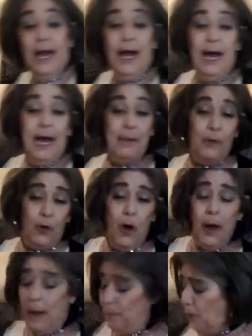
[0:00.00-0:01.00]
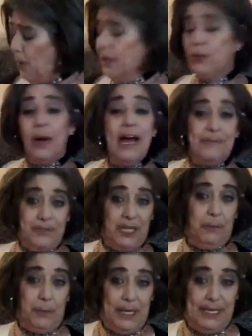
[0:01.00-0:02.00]
I bought
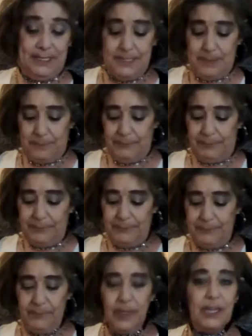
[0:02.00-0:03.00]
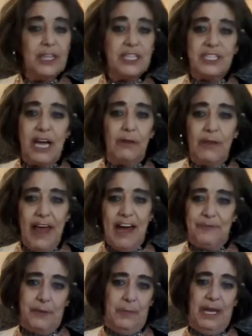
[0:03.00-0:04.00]
crafting pins. Don't
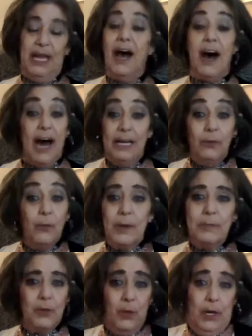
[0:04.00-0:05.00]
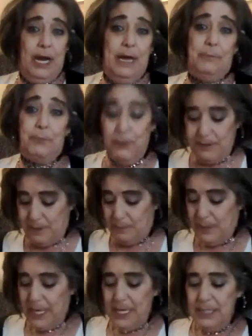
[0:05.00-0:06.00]
laugh at me. I don't remember where I put them.
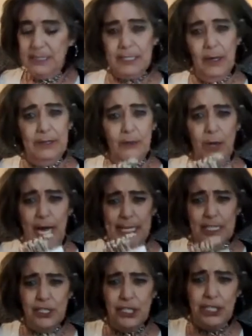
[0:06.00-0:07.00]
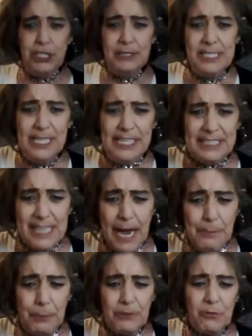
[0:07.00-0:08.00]
So I thought I could just use these. I
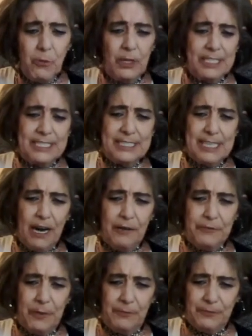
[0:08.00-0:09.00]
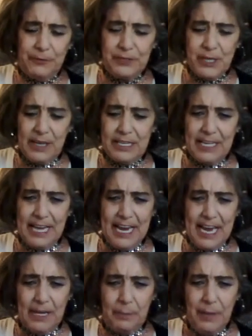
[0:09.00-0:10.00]
put them on this styrofoam so I could get
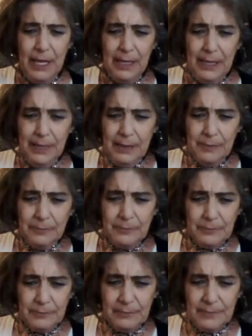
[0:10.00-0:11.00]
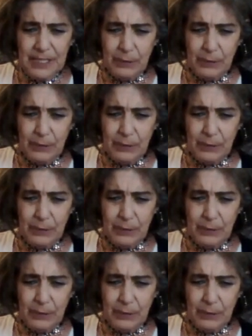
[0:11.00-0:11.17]
at them. There we